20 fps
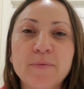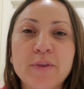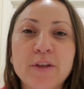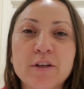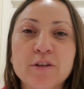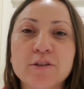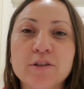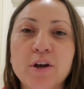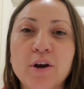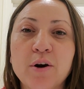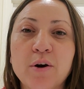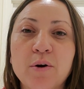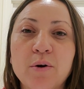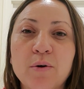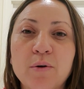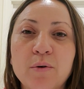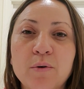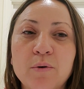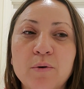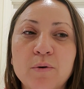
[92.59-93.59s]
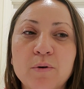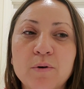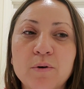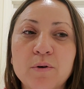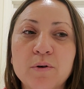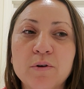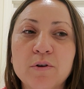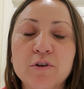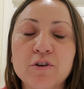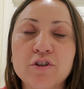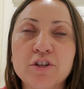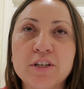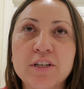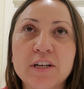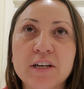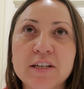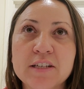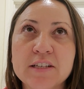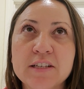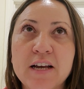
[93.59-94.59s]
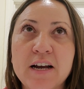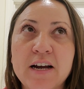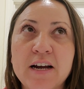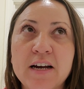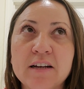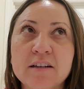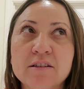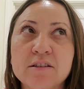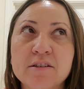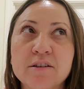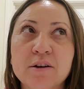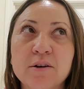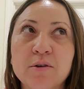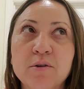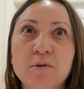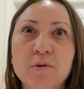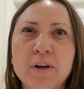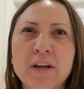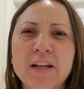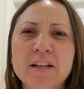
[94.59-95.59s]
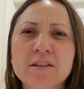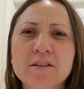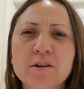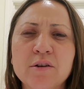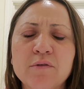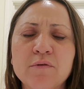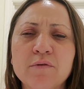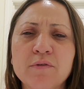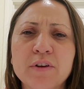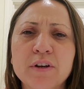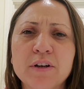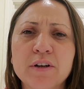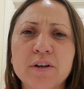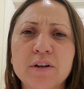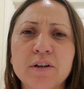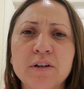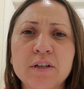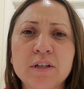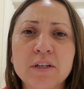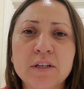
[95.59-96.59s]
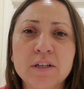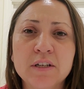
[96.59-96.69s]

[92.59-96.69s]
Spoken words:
So she does that so kids don't feel,